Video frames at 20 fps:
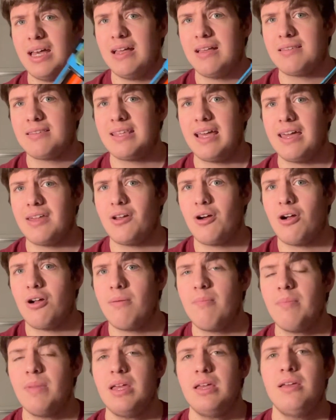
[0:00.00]

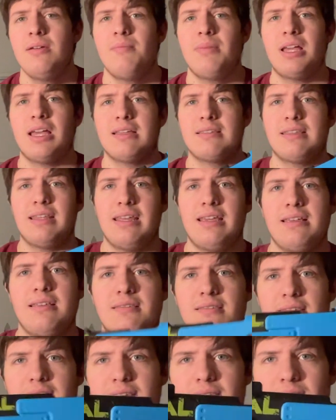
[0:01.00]
sidearm, because it
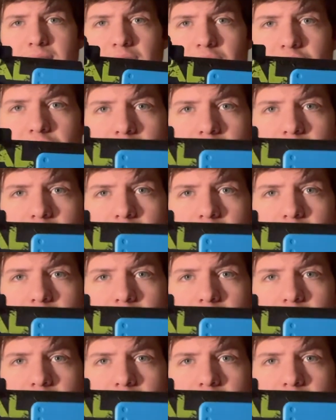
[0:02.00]
is such